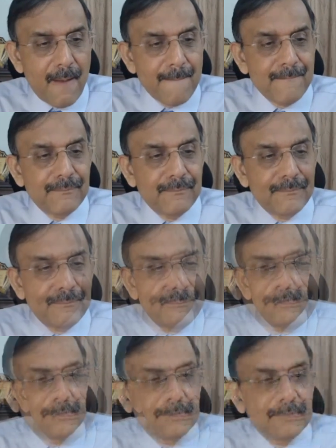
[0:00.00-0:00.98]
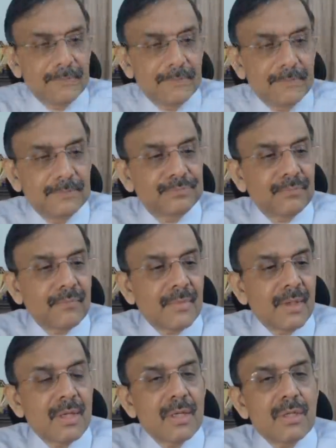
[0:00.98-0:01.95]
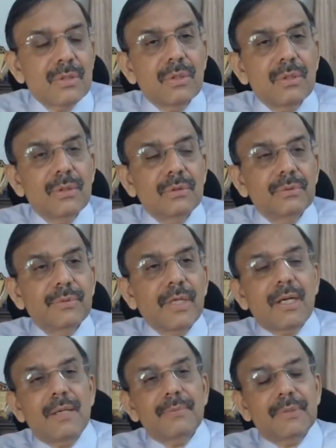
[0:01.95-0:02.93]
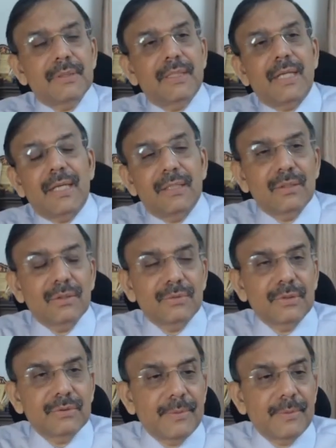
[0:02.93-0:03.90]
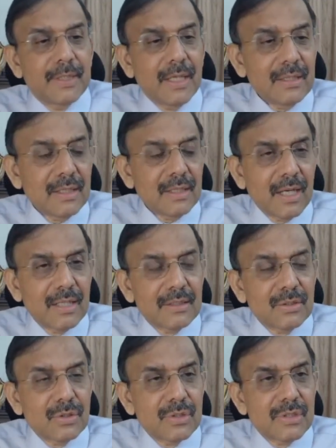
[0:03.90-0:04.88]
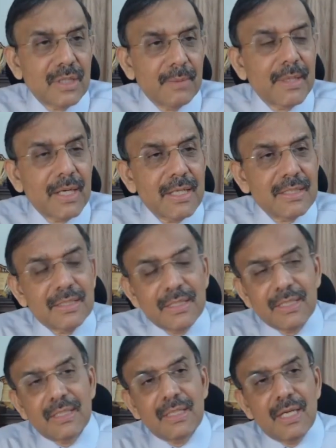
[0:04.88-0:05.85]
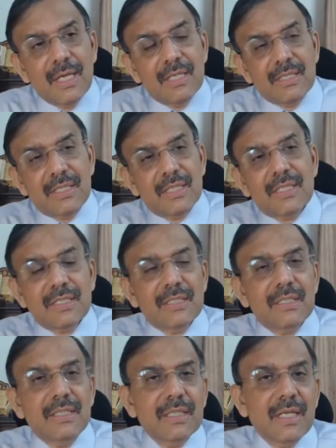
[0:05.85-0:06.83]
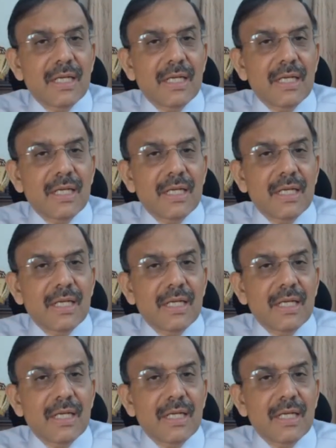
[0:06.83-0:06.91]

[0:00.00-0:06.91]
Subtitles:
So we have come to the end of this webinar, and to summarize the 6 international patient safety goals.